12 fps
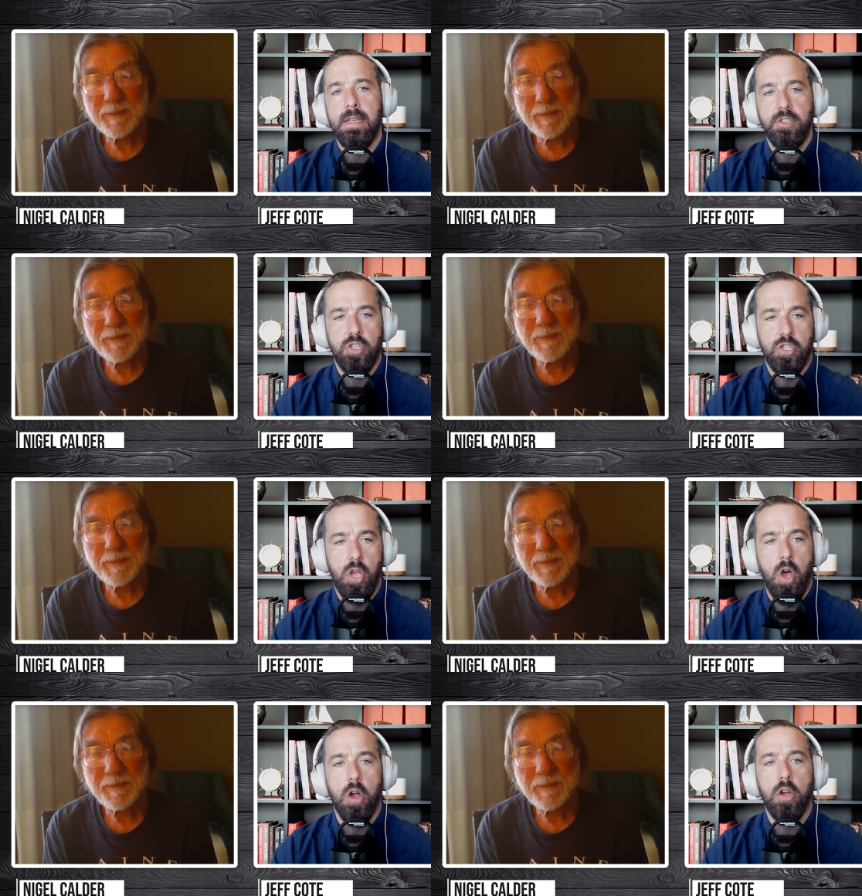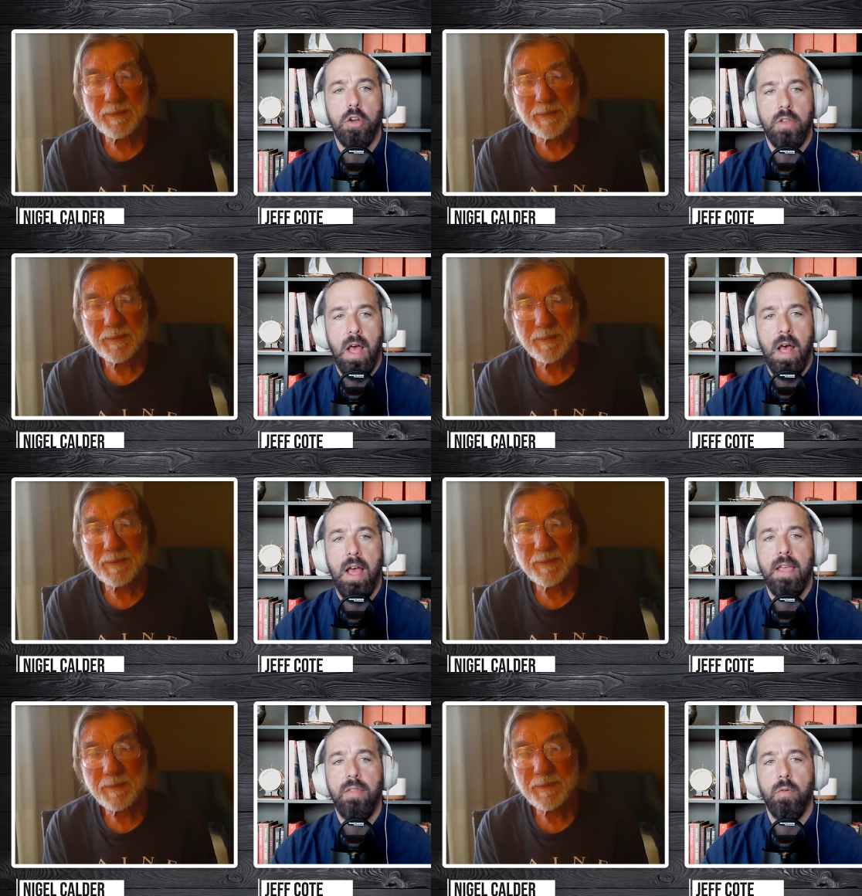Speaker 1: It's just harder to
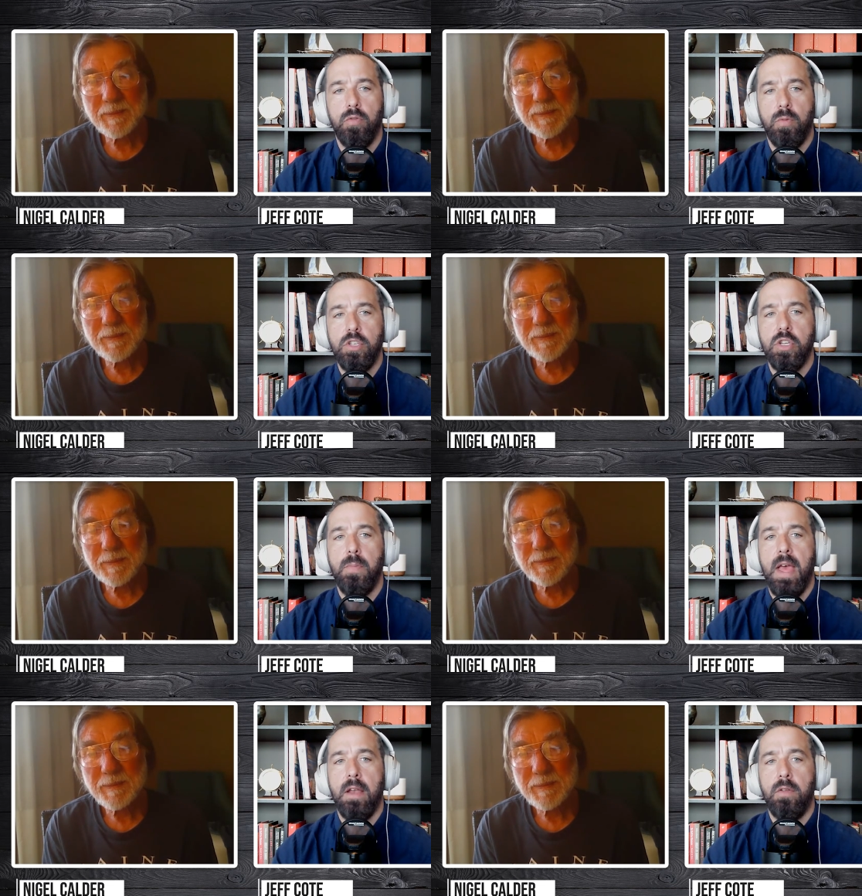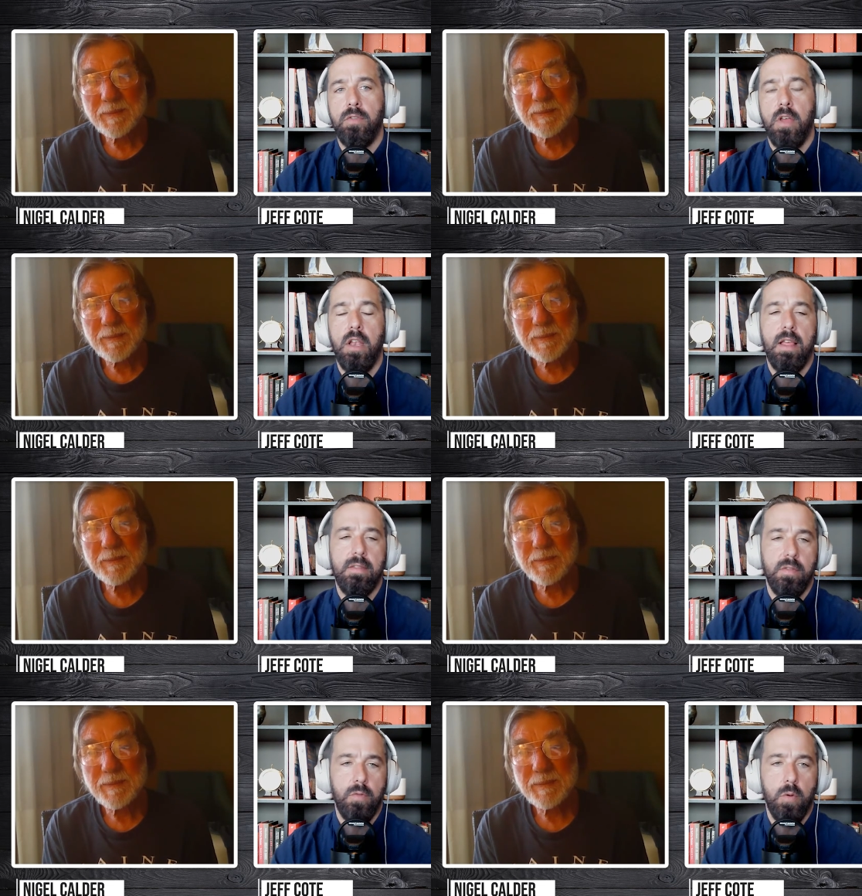hide those rigid panels,
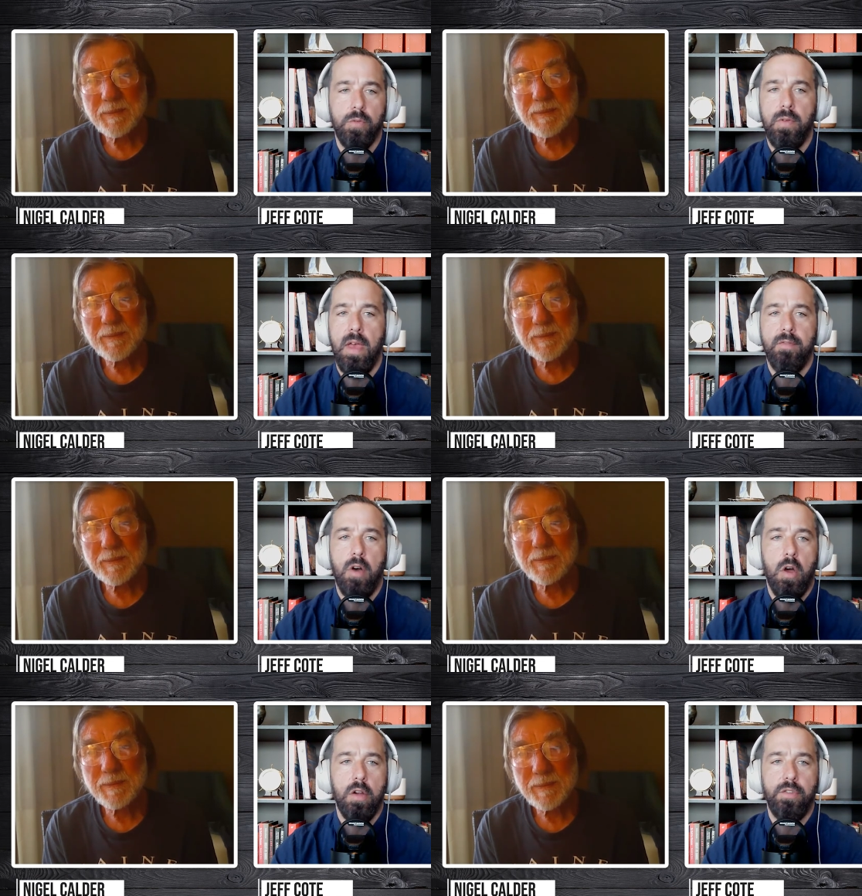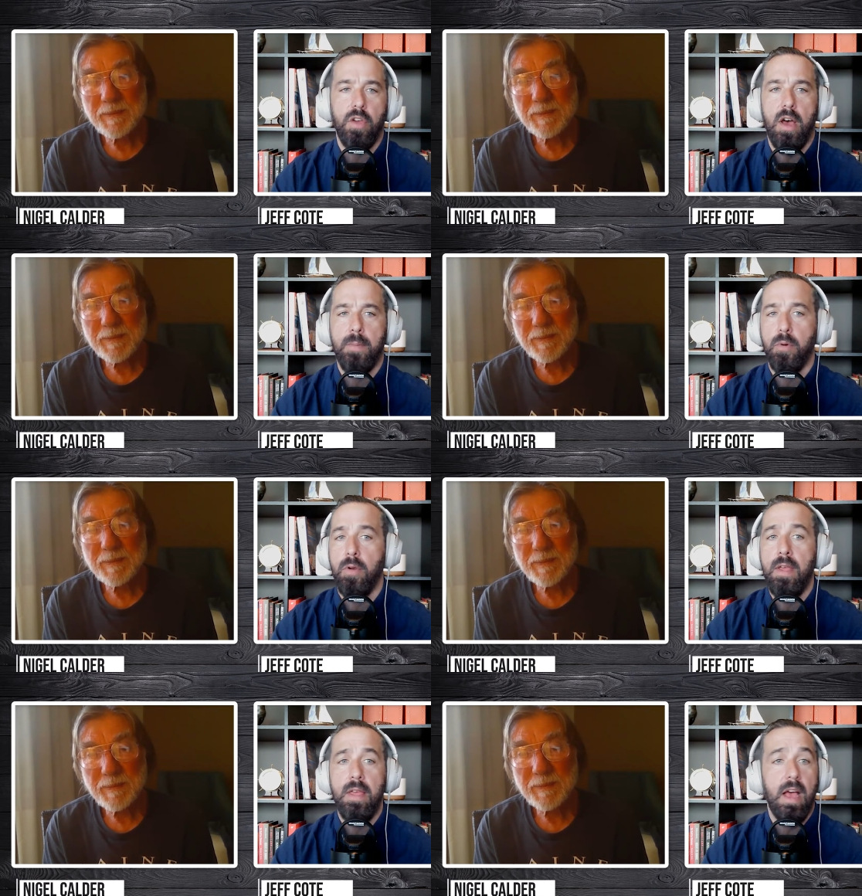unless of course you have a hard top,
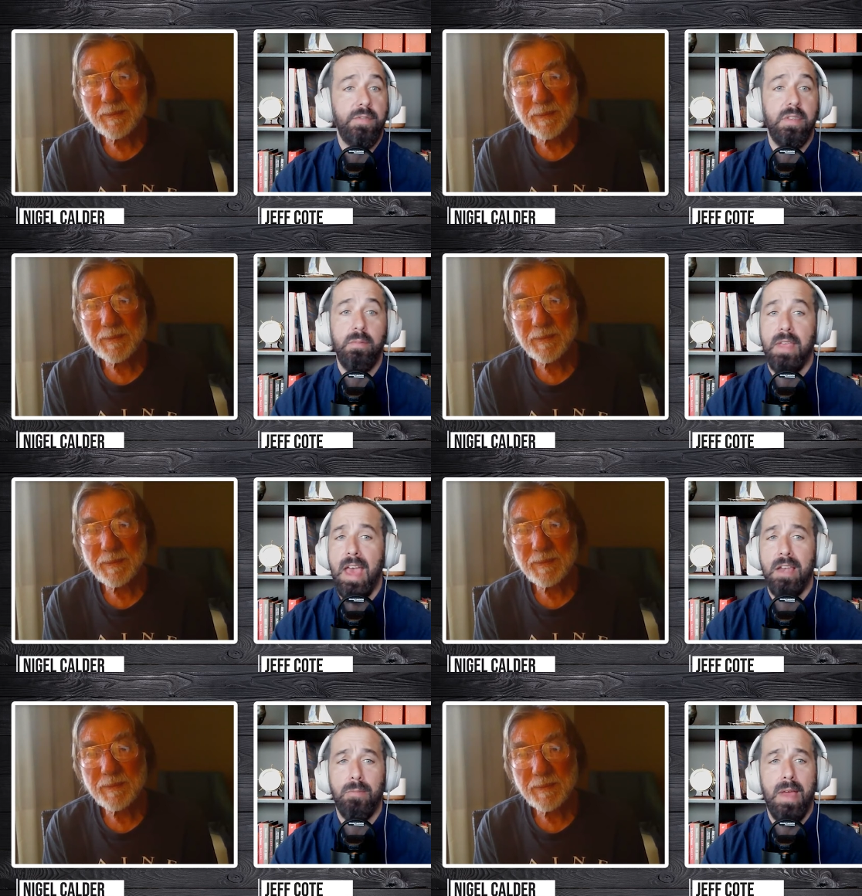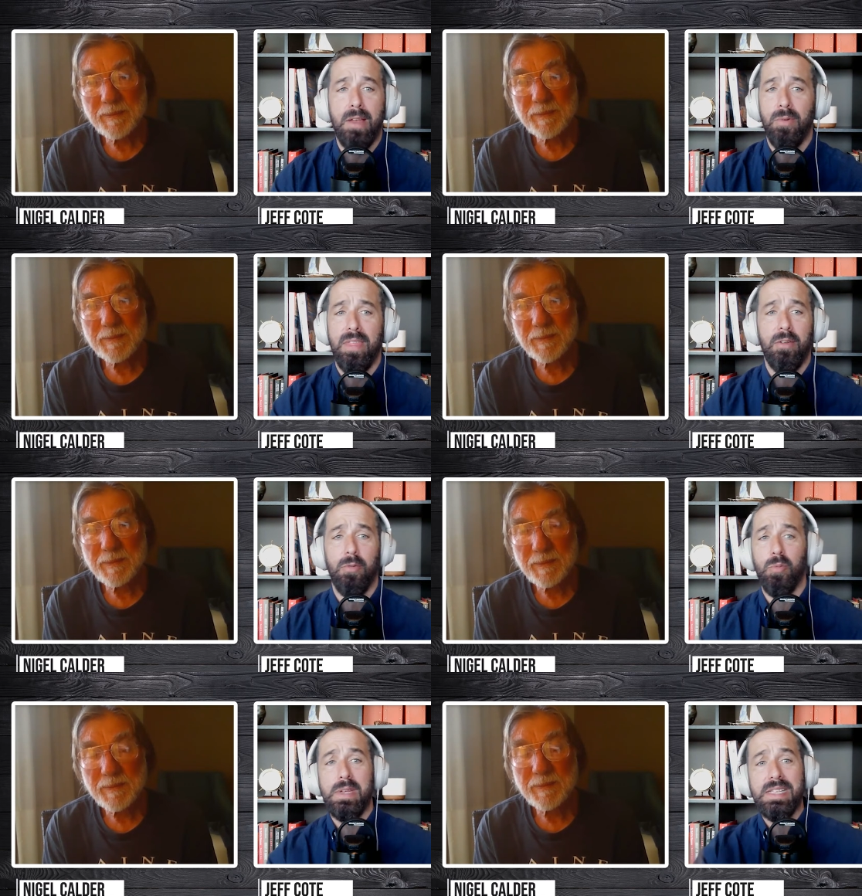or I've seen catamaran where
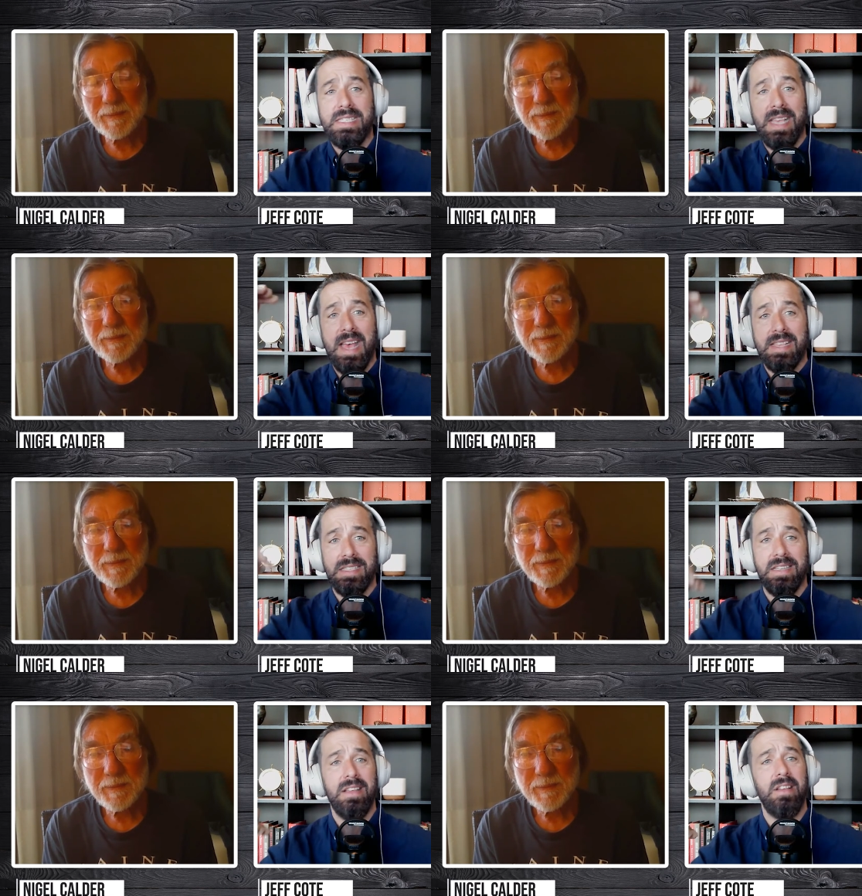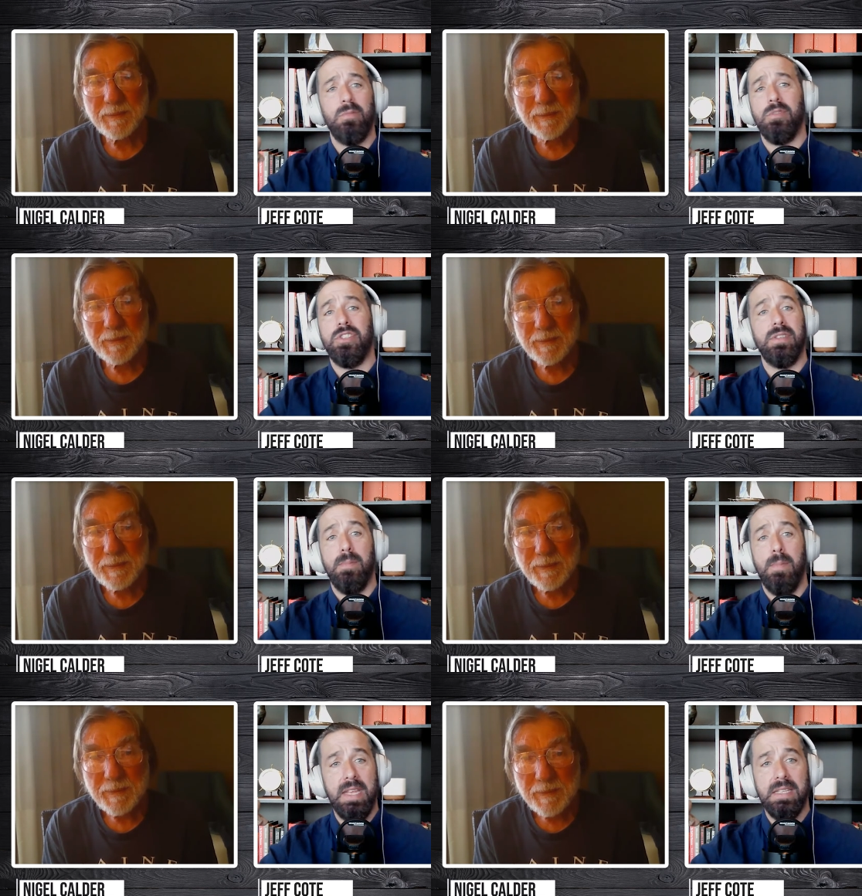they were recessed, which
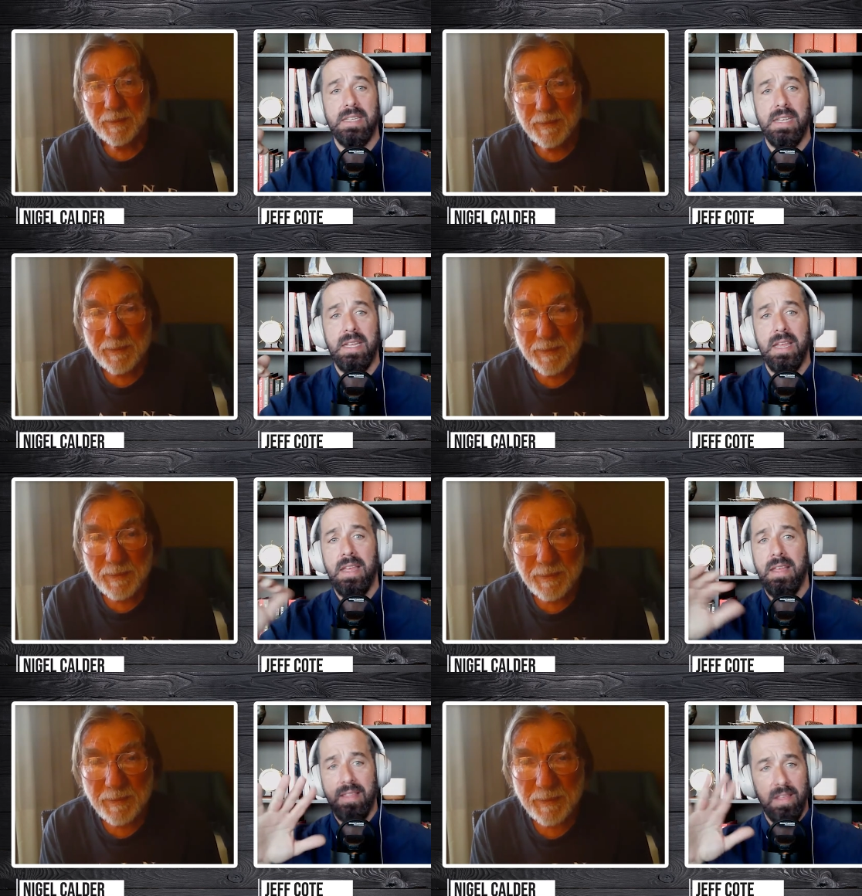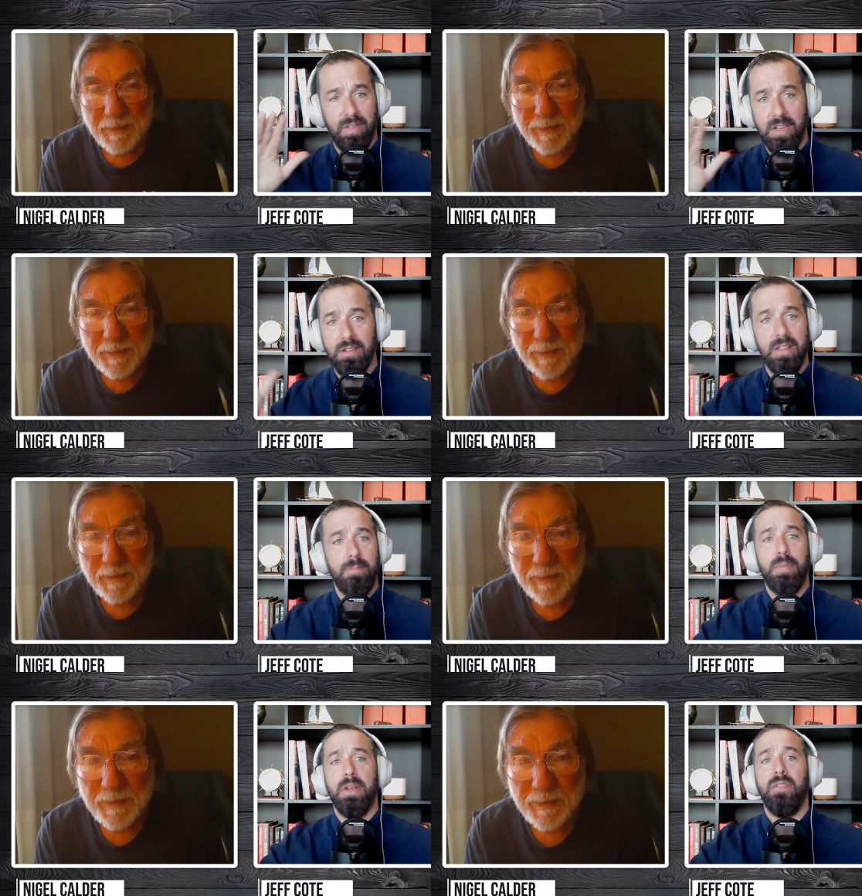is amazing. They've
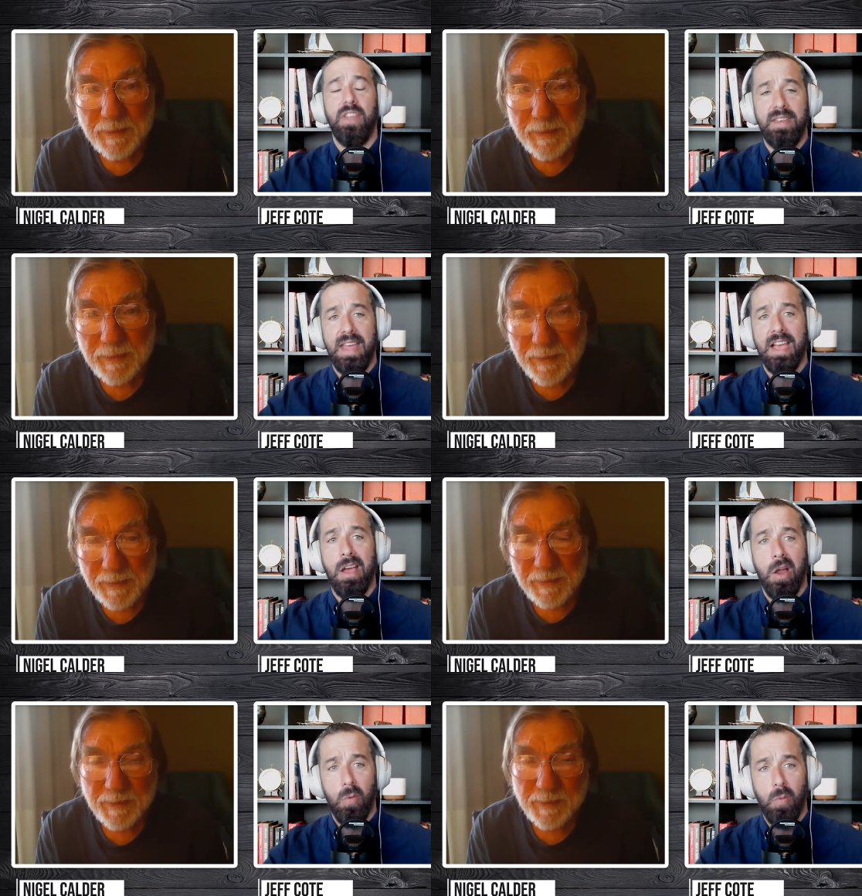literally built the deck